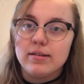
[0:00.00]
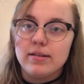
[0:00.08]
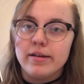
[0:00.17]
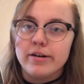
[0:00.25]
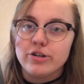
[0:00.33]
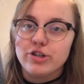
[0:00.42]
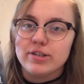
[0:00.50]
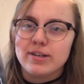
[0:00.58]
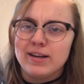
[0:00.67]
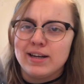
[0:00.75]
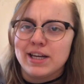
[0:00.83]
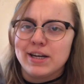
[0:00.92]
they're just
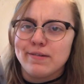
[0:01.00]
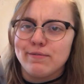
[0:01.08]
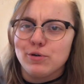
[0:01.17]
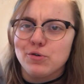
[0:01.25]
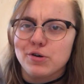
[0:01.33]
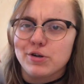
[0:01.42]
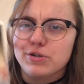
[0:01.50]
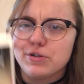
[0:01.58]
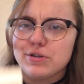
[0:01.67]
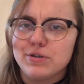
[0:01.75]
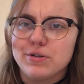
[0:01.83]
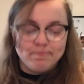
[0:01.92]
getting a
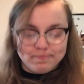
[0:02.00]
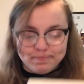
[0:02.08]
divorce.